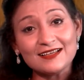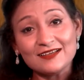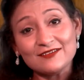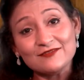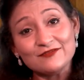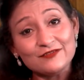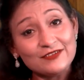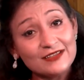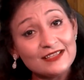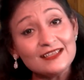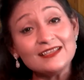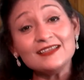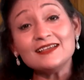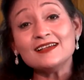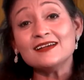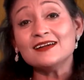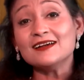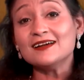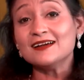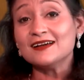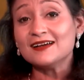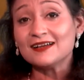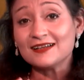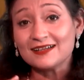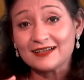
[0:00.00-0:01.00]
we
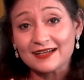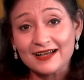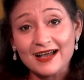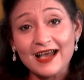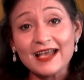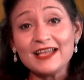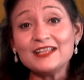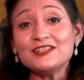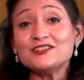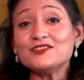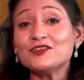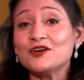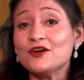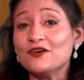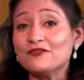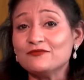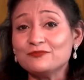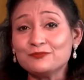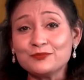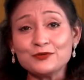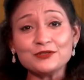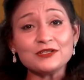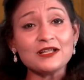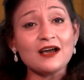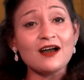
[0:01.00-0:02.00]
kind of
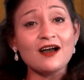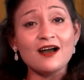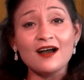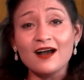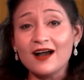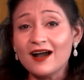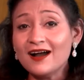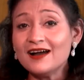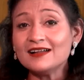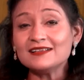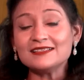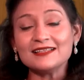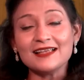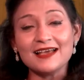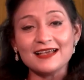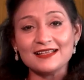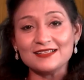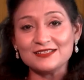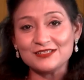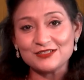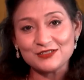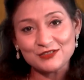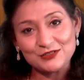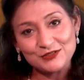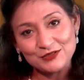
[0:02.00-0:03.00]
put our heart and
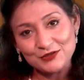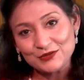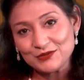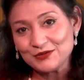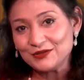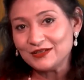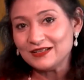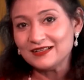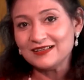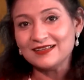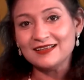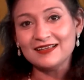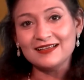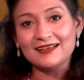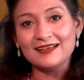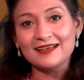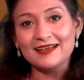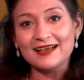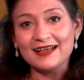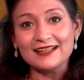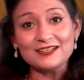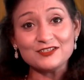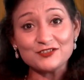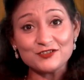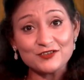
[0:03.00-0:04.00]
soul
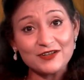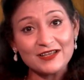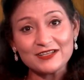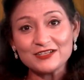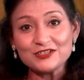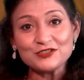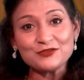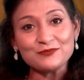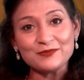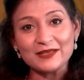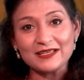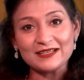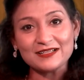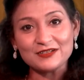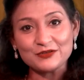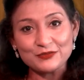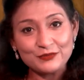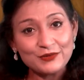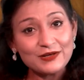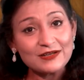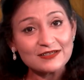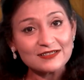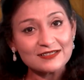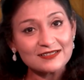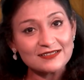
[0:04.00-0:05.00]
and try to make it
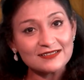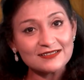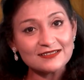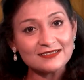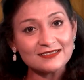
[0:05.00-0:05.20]
work.